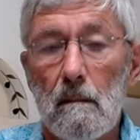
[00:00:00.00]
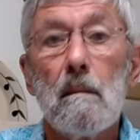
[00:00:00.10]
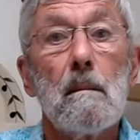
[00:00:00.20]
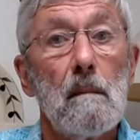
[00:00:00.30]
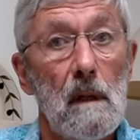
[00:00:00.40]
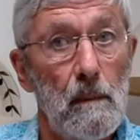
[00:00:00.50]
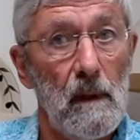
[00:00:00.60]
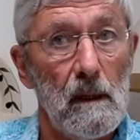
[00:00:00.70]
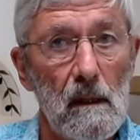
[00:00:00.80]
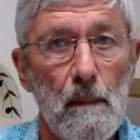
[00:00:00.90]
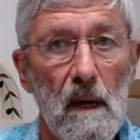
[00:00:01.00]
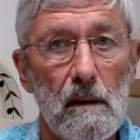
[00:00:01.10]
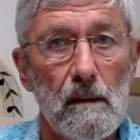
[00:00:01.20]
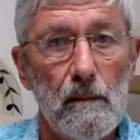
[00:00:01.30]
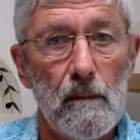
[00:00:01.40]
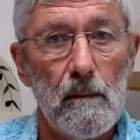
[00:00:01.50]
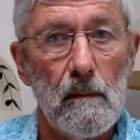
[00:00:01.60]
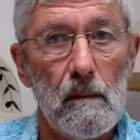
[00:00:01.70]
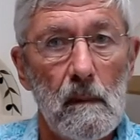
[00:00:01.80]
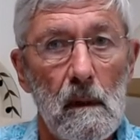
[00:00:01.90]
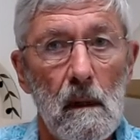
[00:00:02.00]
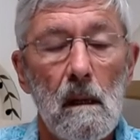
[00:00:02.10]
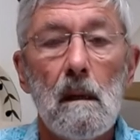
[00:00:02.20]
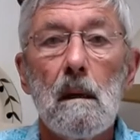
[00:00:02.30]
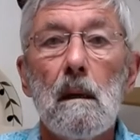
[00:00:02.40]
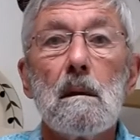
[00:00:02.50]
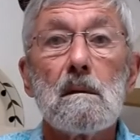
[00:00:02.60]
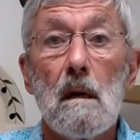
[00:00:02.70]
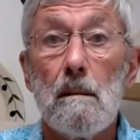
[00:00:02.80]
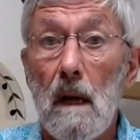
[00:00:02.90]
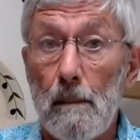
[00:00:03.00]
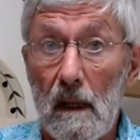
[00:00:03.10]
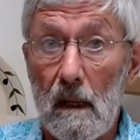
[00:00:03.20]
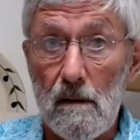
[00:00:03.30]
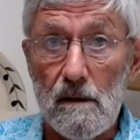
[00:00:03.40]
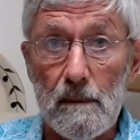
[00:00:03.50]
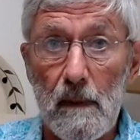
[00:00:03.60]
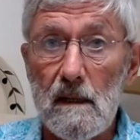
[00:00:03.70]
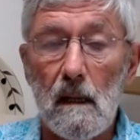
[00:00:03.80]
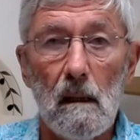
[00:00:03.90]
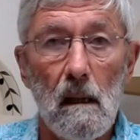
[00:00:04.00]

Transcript: may be another matter. Some applications may take a long